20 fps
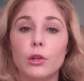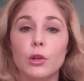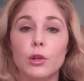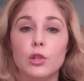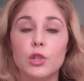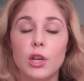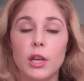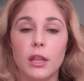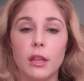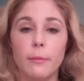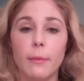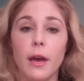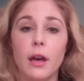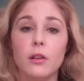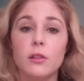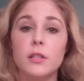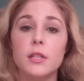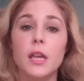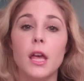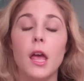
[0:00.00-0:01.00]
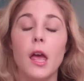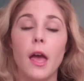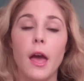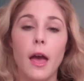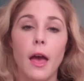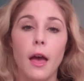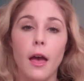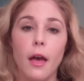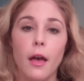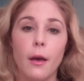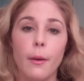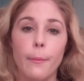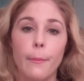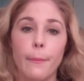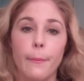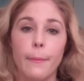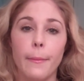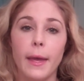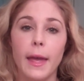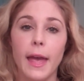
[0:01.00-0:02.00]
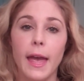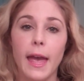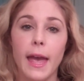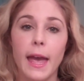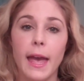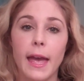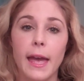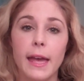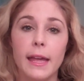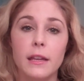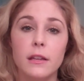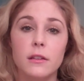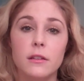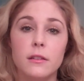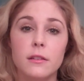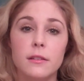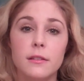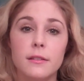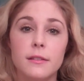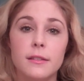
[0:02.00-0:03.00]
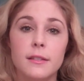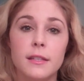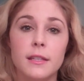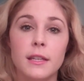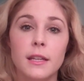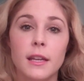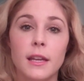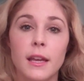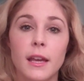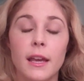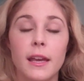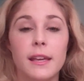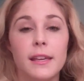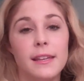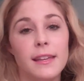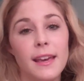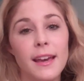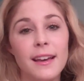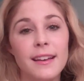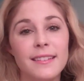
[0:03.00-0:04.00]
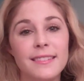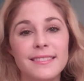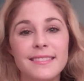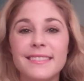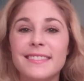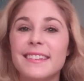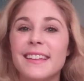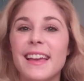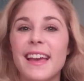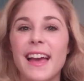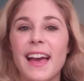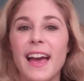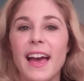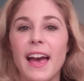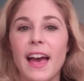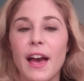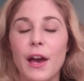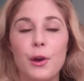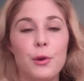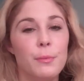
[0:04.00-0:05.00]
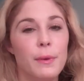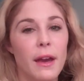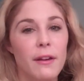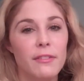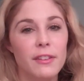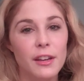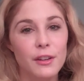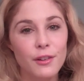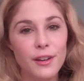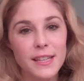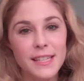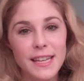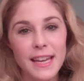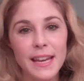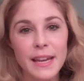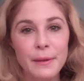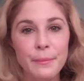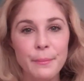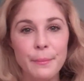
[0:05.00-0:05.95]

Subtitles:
go and check them out. And yeah, I hope you're having a great day.